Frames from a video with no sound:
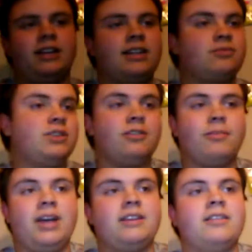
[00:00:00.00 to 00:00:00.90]
head. That's what they were
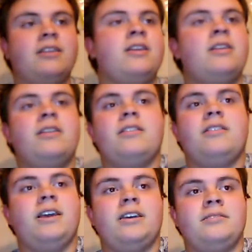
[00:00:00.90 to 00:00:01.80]
biting.
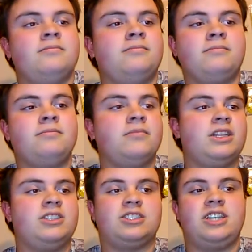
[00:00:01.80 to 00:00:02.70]
And
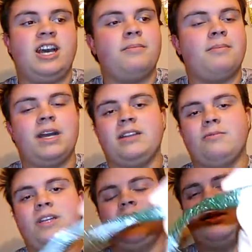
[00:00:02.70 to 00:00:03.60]
they just kept biting
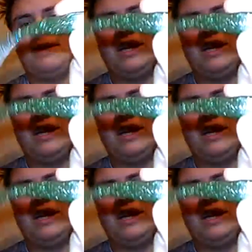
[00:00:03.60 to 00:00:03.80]
it. We ended up